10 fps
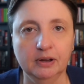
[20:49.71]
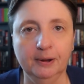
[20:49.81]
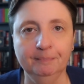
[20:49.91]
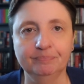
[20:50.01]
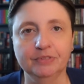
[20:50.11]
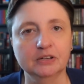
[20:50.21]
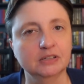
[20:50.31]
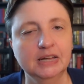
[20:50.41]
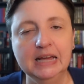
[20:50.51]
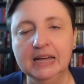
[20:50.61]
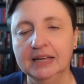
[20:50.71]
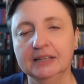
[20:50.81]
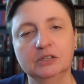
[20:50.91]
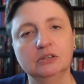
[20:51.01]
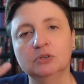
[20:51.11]
Um,
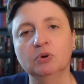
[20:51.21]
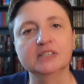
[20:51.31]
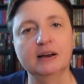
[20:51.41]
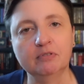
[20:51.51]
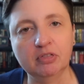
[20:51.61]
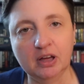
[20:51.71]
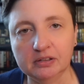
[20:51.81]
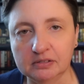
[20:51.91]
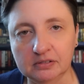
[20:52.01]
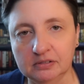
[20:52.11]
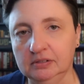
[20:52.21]
it, it was ever thus.